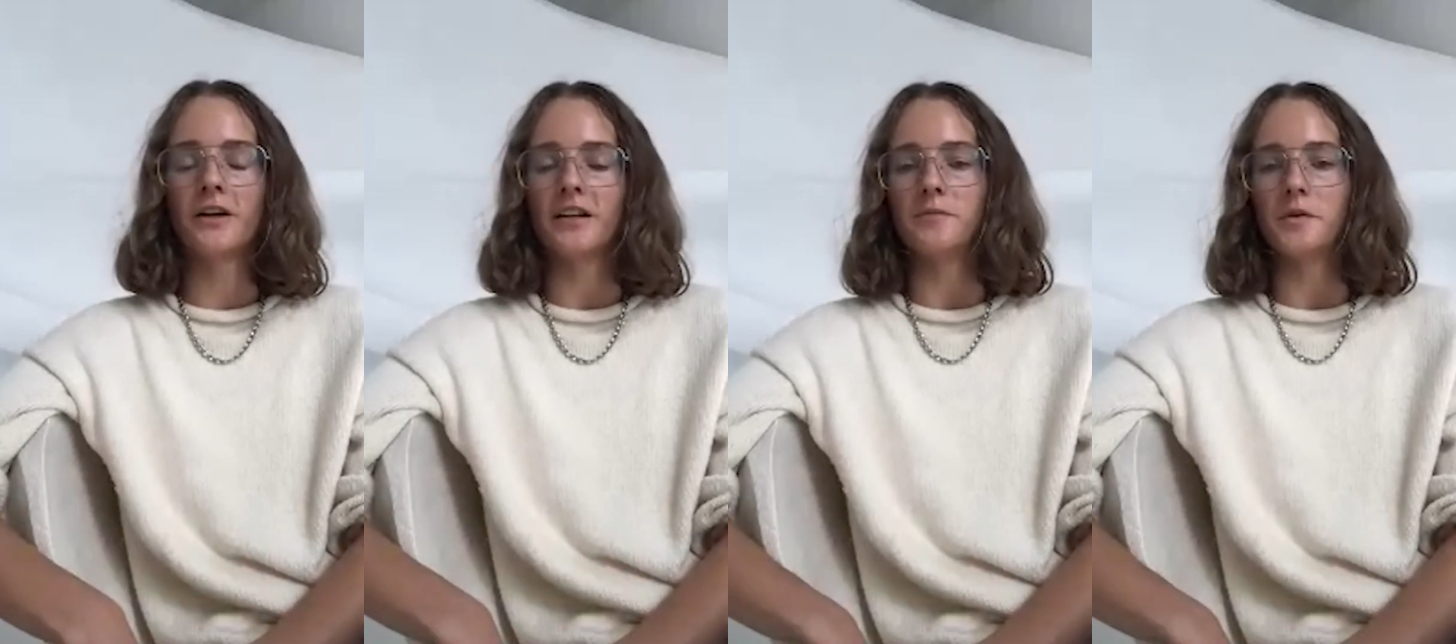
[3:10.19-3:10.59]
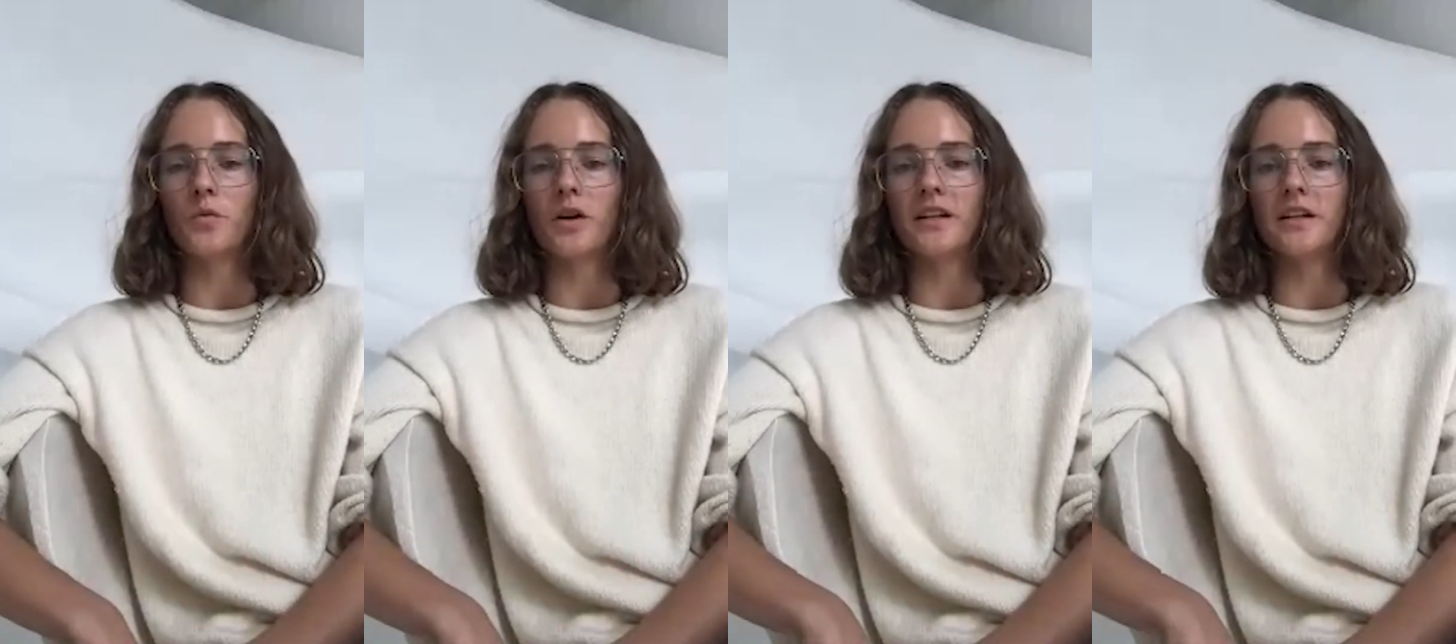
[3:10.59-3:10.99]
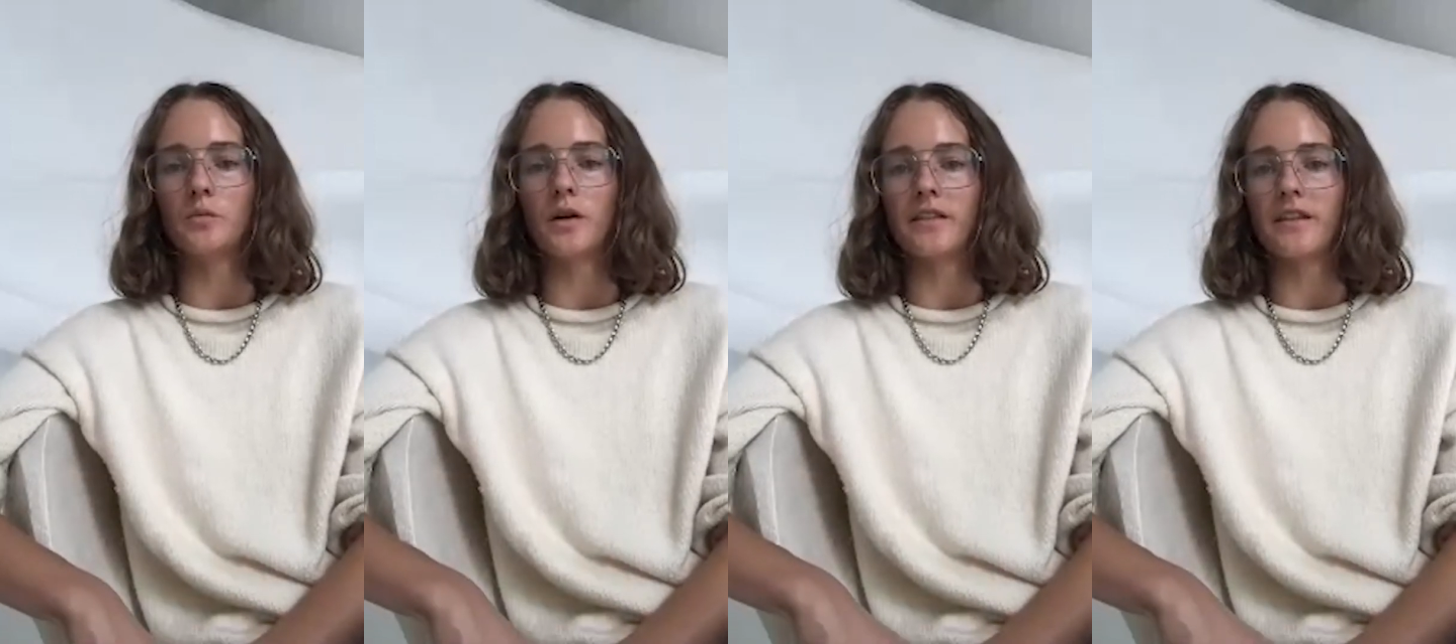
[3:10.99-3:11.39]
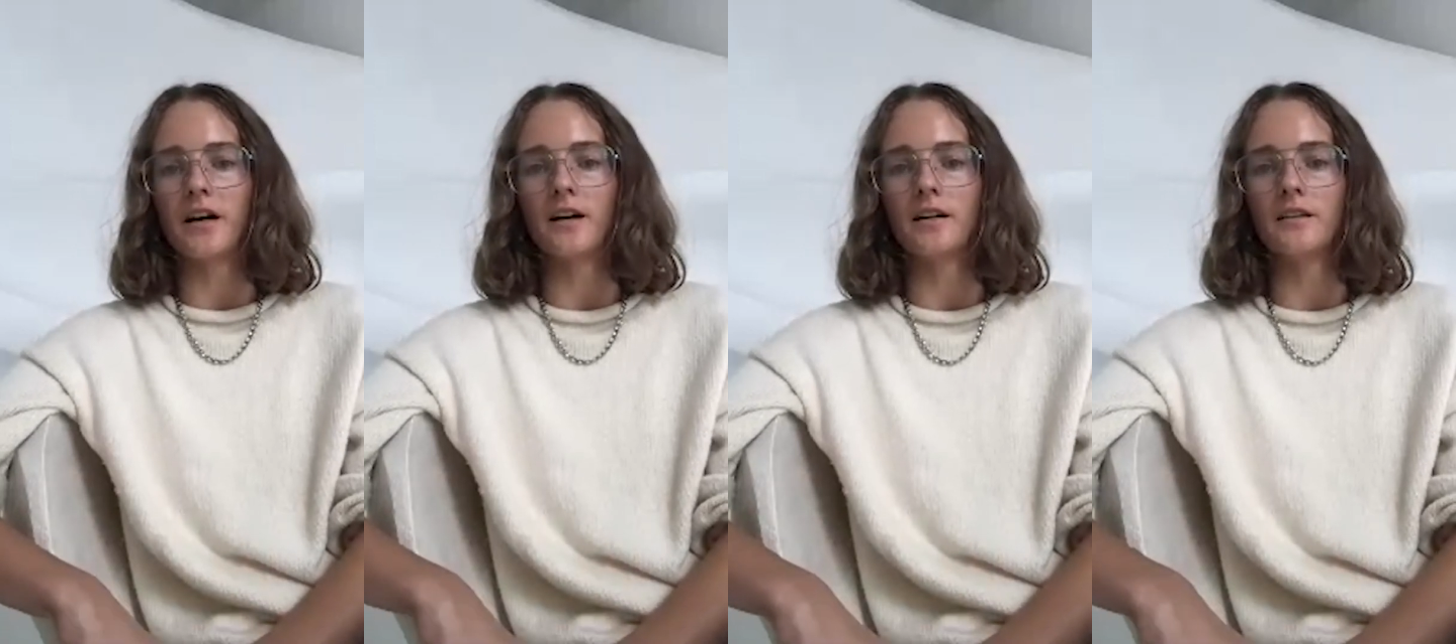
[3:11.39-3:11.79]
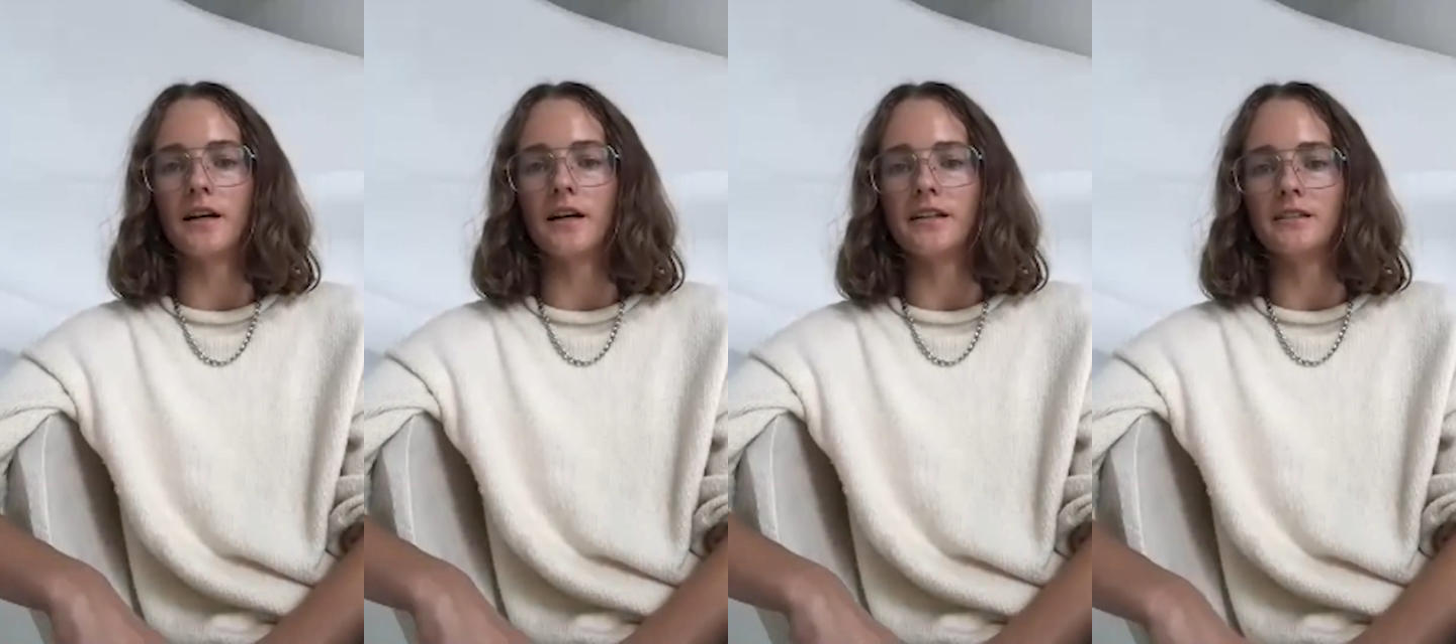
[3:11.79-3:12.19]
and I've been working with a
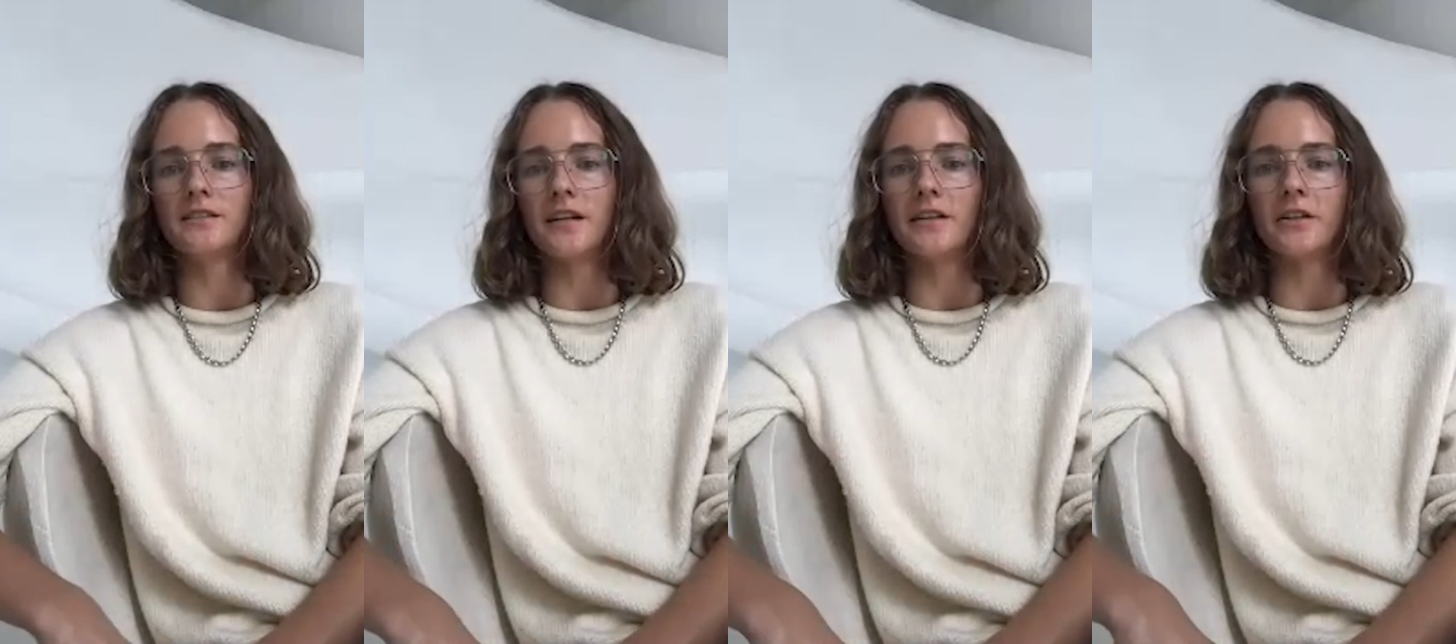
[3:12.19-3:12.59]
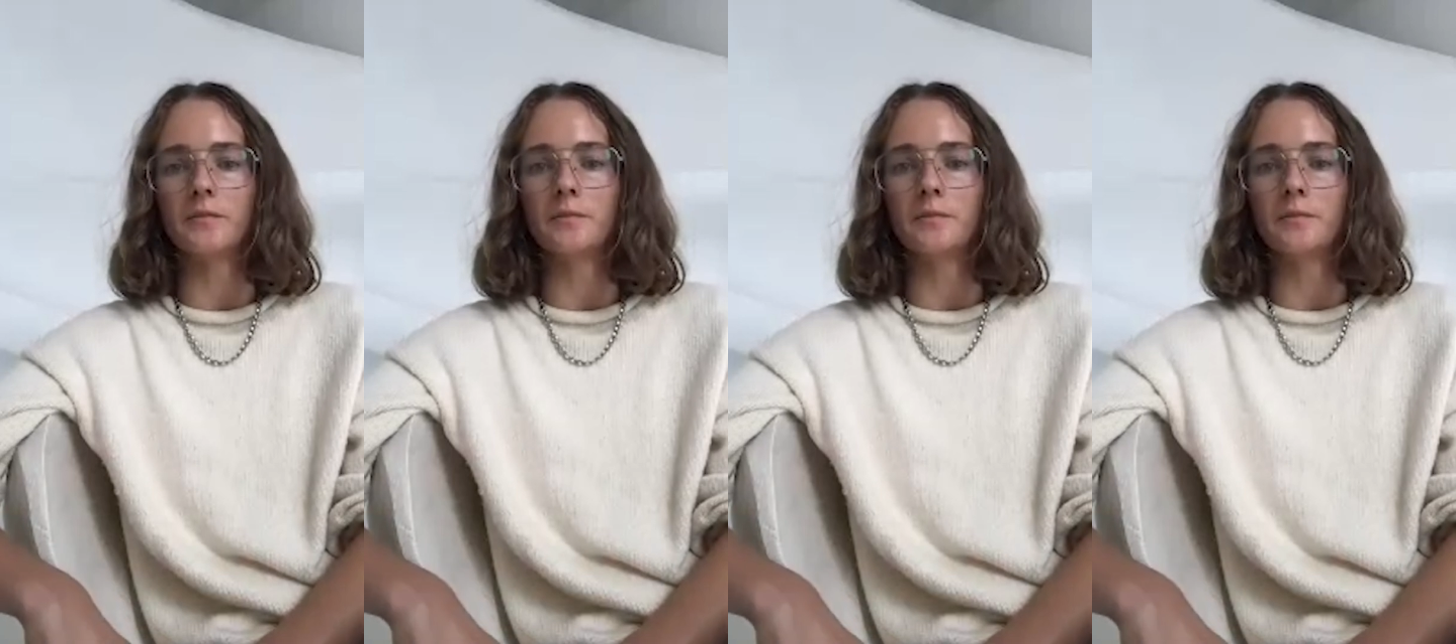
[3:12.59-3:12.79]
lighting designer